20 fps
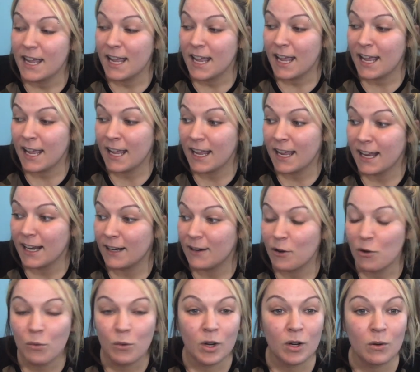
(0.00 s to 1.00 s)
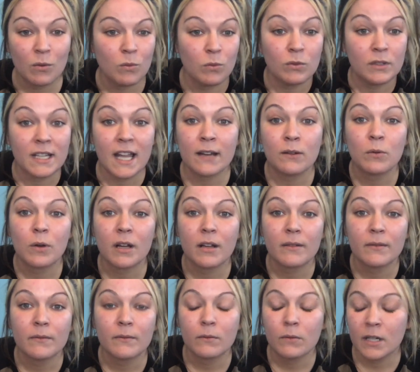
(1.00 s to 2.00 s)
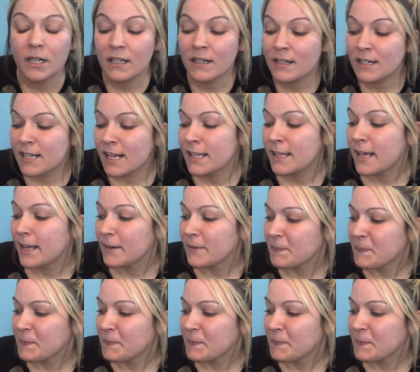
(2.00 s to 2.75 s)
And then what? What are you going to say then?